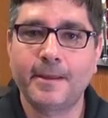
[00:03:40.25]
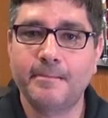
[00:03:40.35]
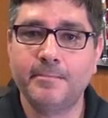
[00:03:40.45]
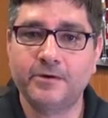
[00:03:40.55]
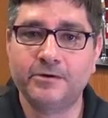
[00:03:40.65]

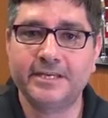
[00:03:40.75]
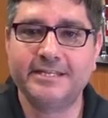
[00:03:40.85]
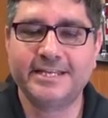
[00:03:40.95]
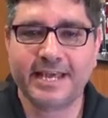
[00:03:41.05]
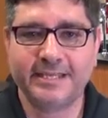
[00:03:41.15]
Milk
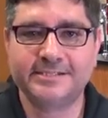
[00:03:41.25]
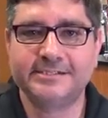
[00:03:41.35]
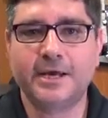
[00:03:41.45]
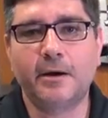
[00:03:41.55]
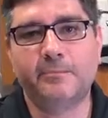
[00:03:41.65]

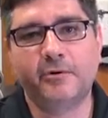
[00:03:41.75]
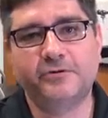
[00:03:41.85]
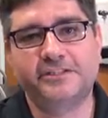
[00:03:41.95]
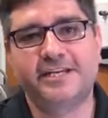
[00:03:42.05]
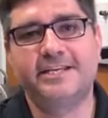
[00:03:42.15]
contains a
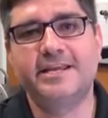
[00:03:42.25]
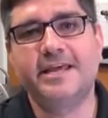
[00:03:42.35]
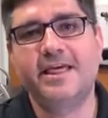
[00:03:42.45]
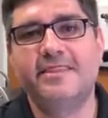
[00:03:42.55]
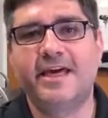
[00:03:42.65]
protein
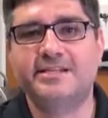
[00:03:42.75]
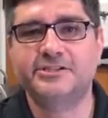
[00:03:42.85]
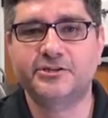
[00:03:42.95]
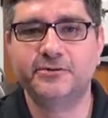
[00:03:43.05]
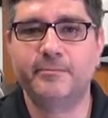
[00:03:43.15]
that
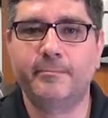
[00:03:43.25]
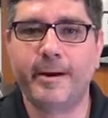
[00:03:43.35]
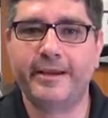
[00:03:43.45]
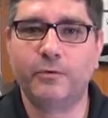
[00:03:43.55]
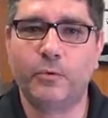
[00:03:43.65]
certain
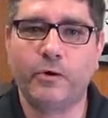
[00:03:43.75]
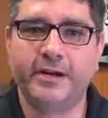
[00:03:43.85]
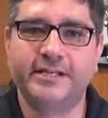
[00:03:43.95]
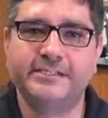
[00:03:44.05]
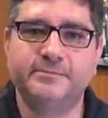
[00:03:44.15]

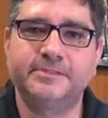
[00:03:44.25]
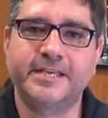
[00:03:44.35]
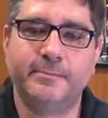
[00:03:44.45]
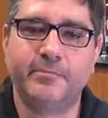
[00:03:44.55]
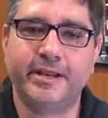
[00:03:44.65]
microorganisms
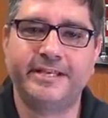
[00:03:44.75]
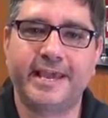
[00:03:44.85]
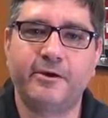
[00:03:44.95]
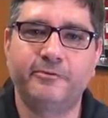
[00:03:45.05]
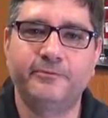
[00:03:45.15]
can break
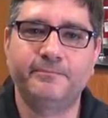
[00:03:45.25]
down.